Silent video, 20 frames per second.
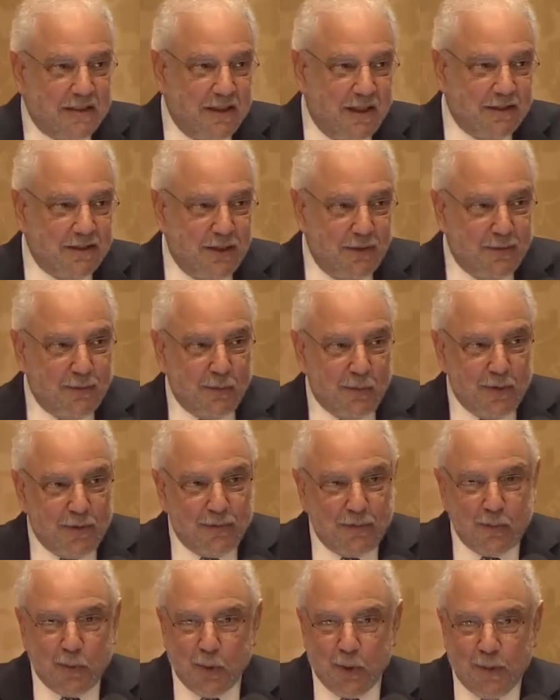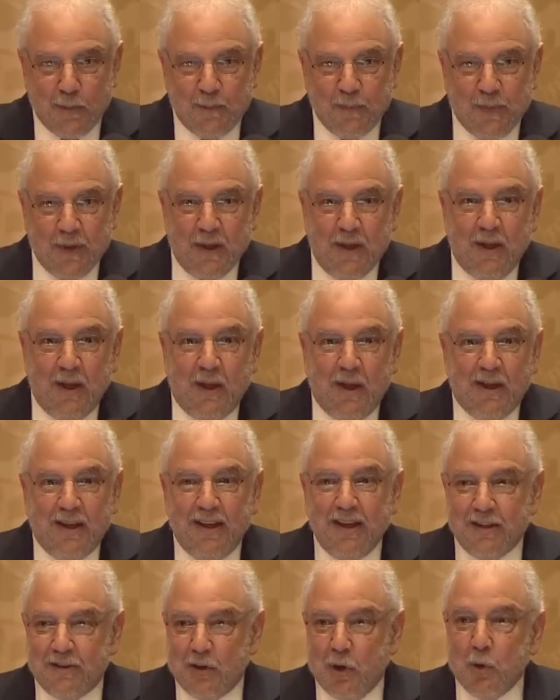nineteen forty-four,
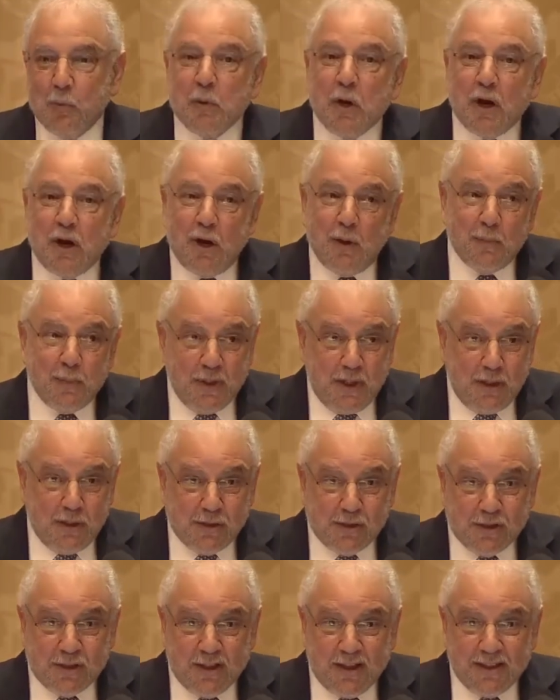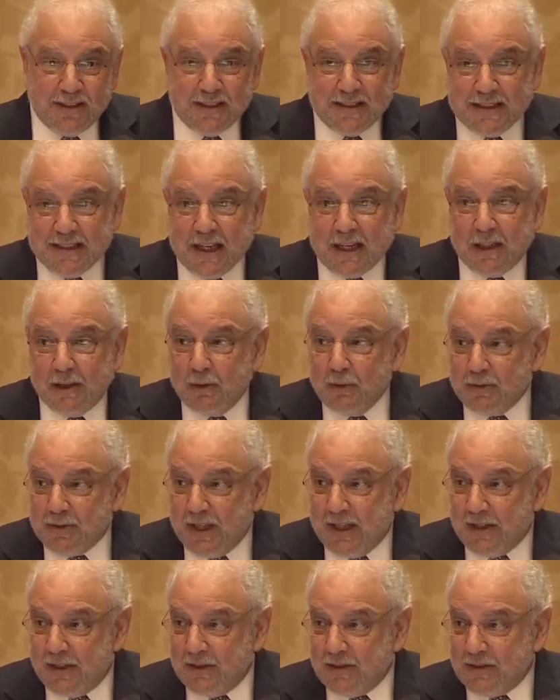hit Omaha Beach as a second
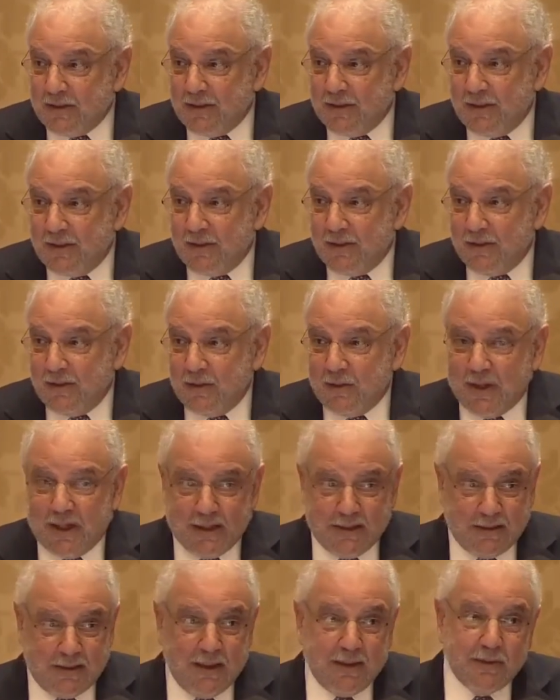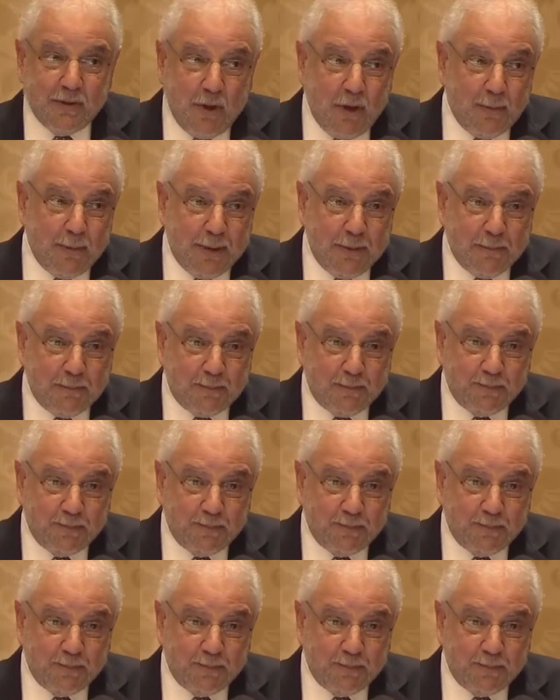lieutenant in the United States Army.